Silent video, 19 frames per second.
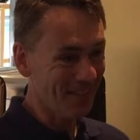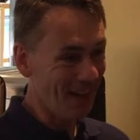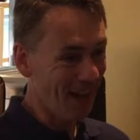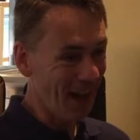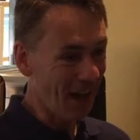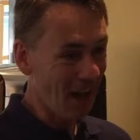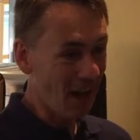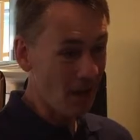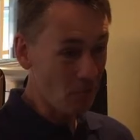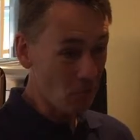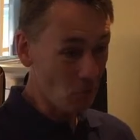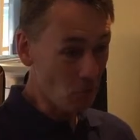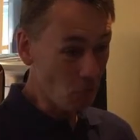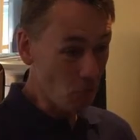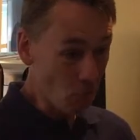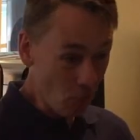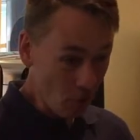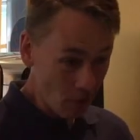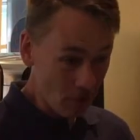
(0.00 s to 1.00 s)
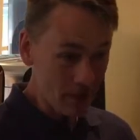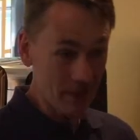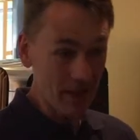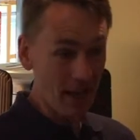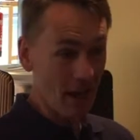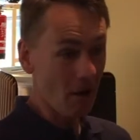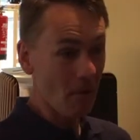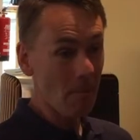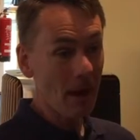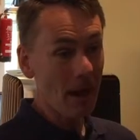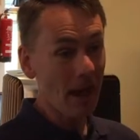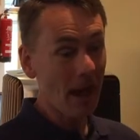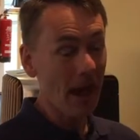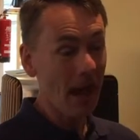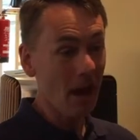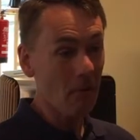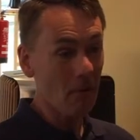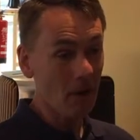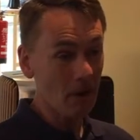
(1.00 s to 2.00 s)
I worry now about
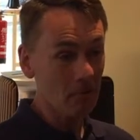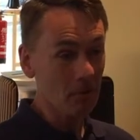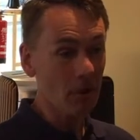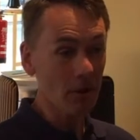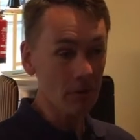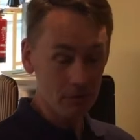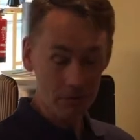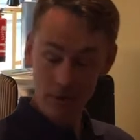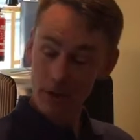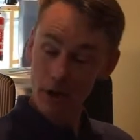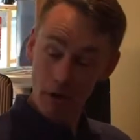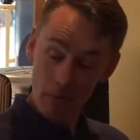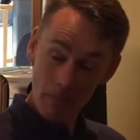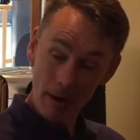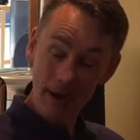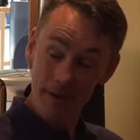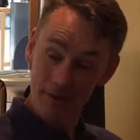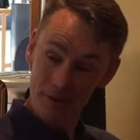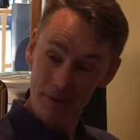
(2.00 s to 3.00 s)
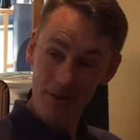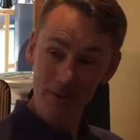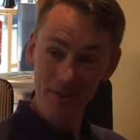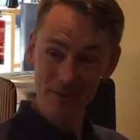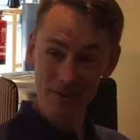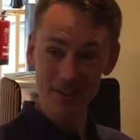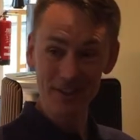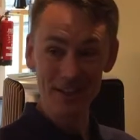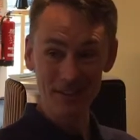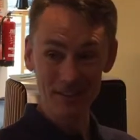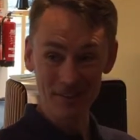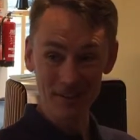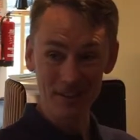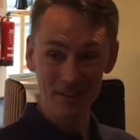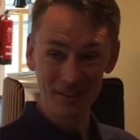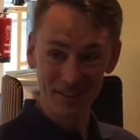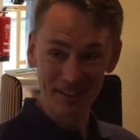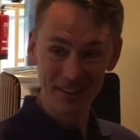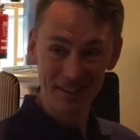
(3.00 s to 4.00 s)
how I'm going to go back to listening to
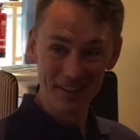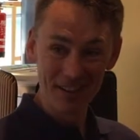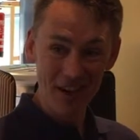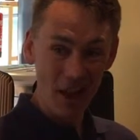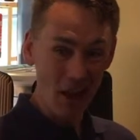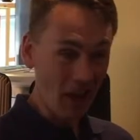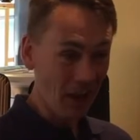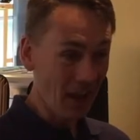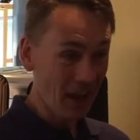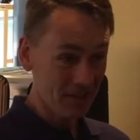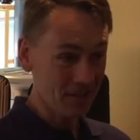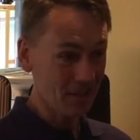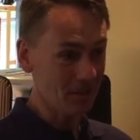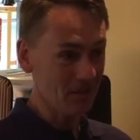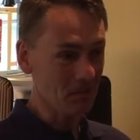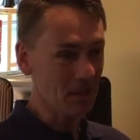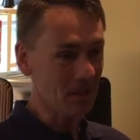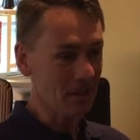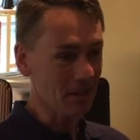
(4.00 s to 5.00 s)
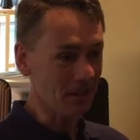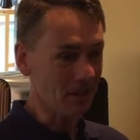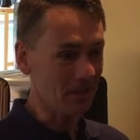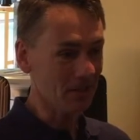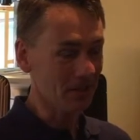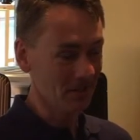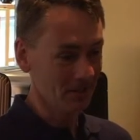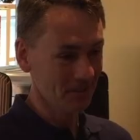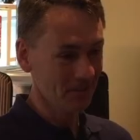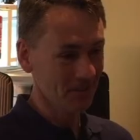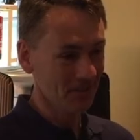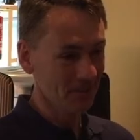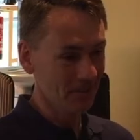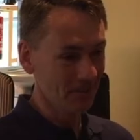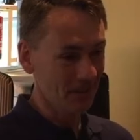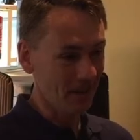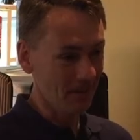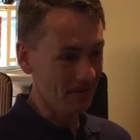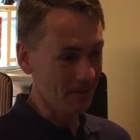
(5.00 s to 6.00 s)
lesser speakers
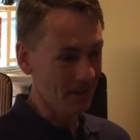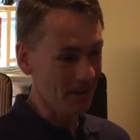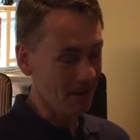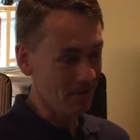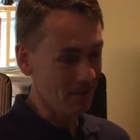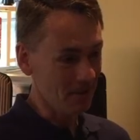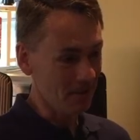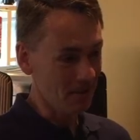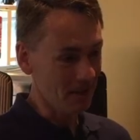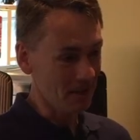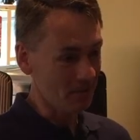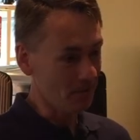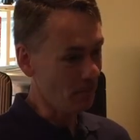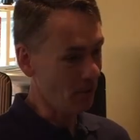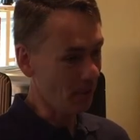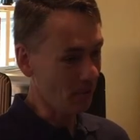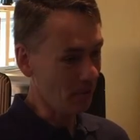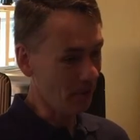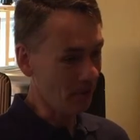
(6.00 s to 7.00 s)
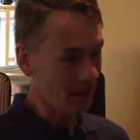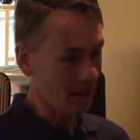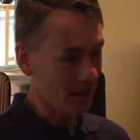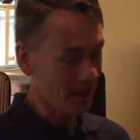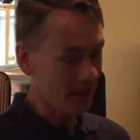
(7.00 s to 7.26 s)
after hearing these properly.